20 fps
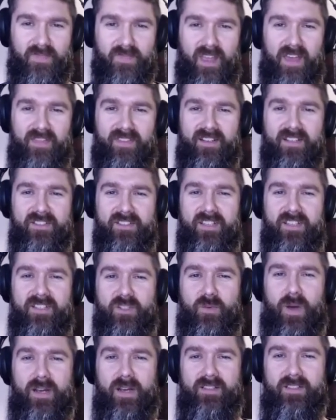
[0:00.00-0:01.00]
I think that's
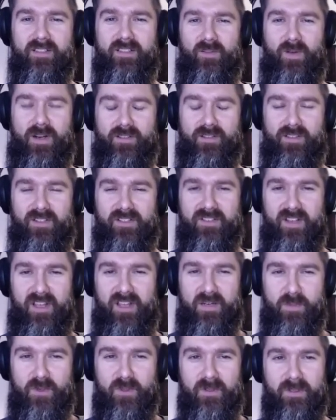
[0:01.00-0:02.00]
quite
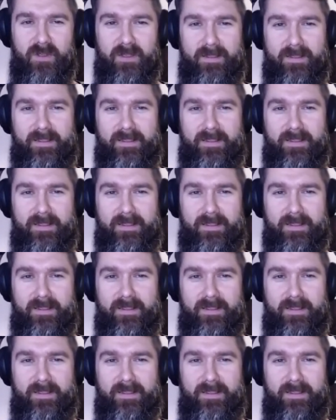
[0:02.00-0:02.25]
understandable.